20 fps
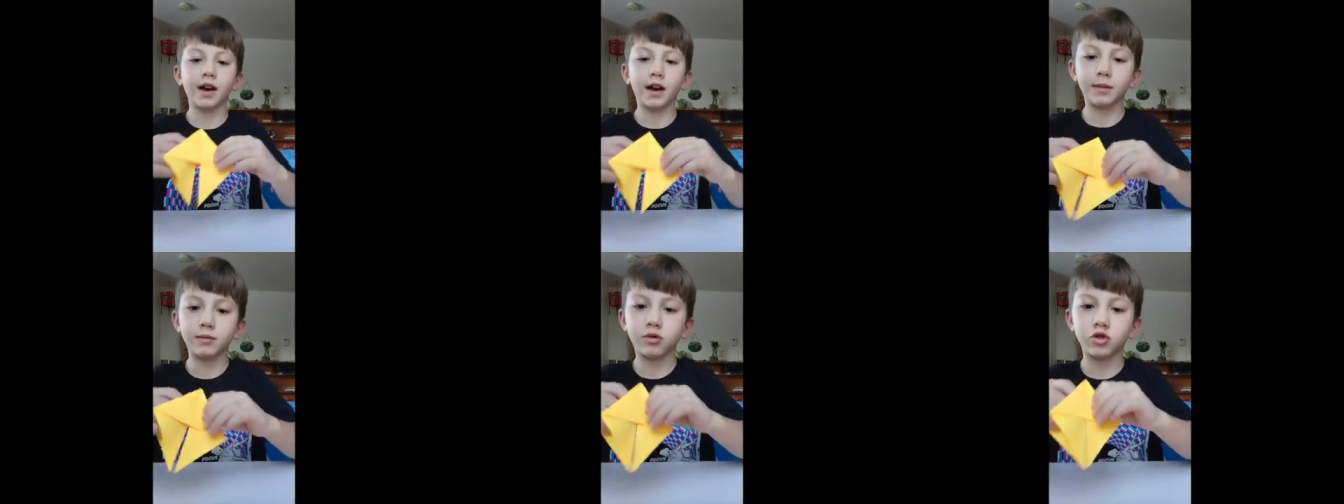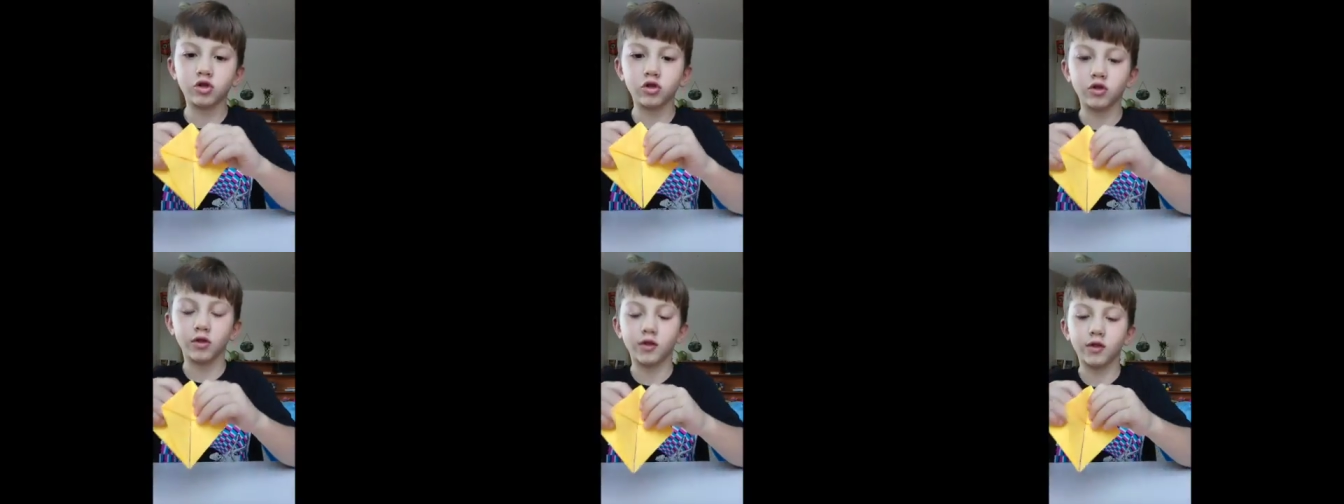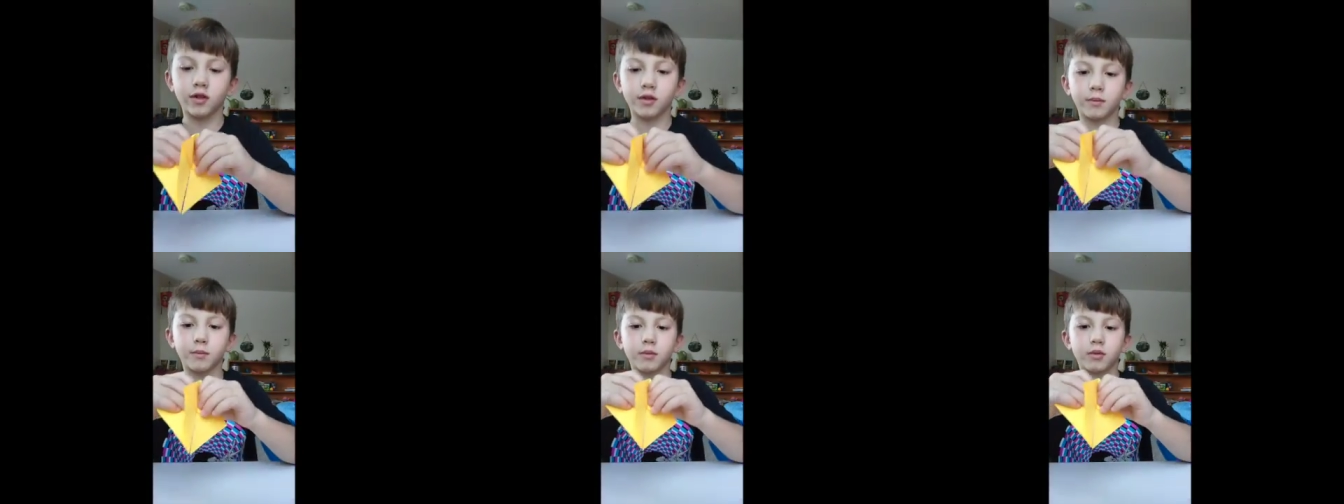I'm sure
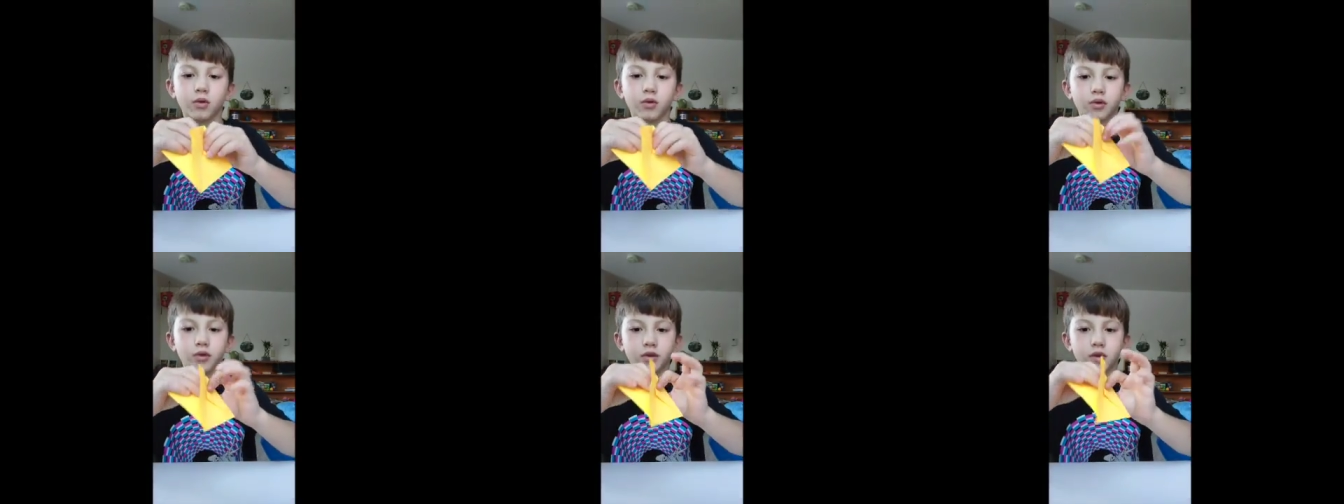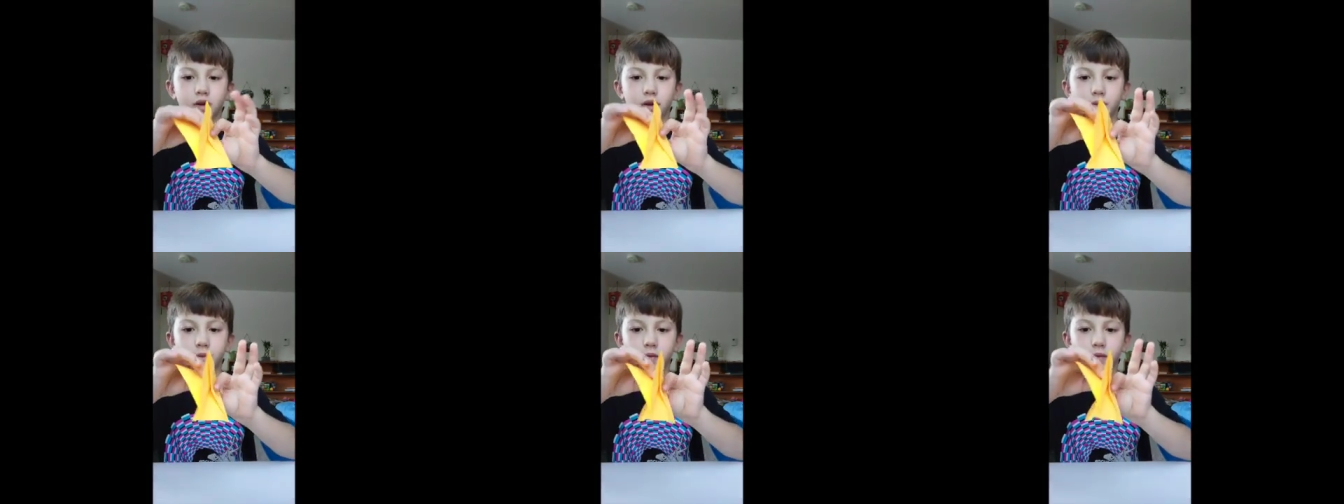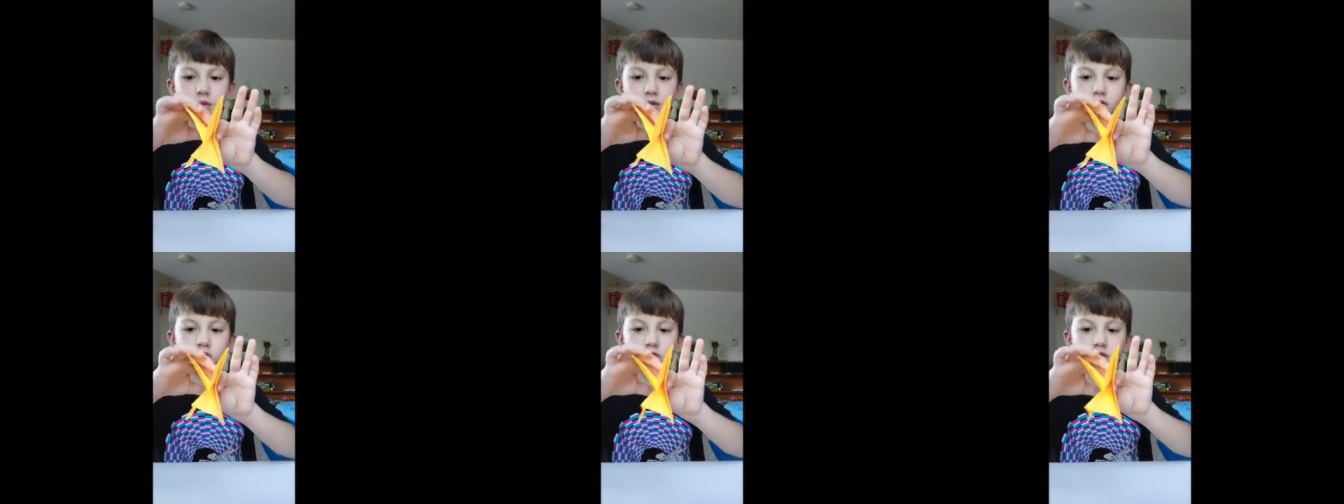you can pull it off.
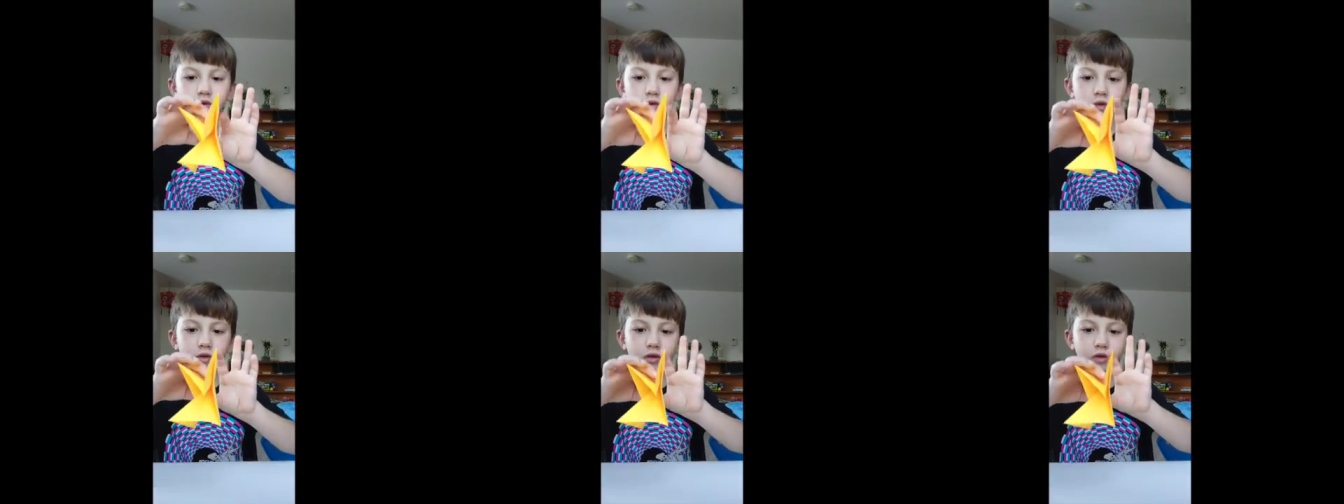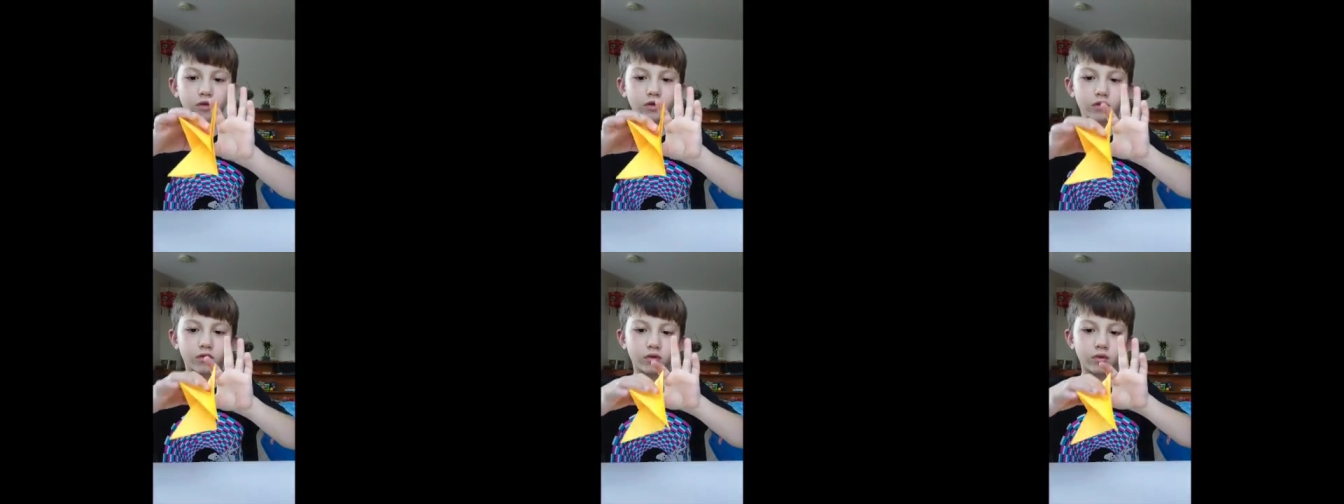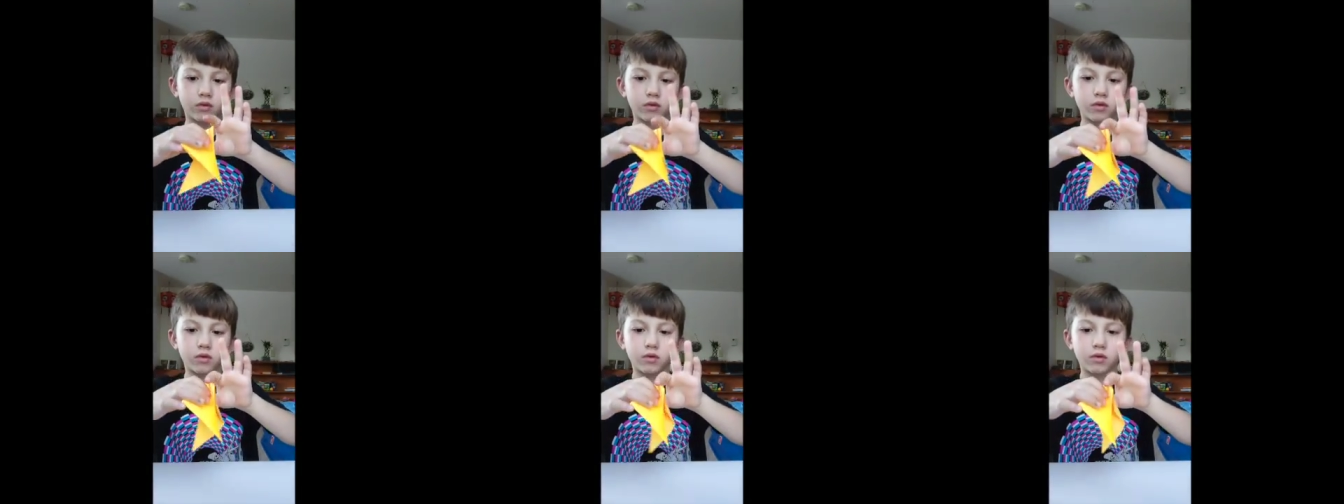We're just going to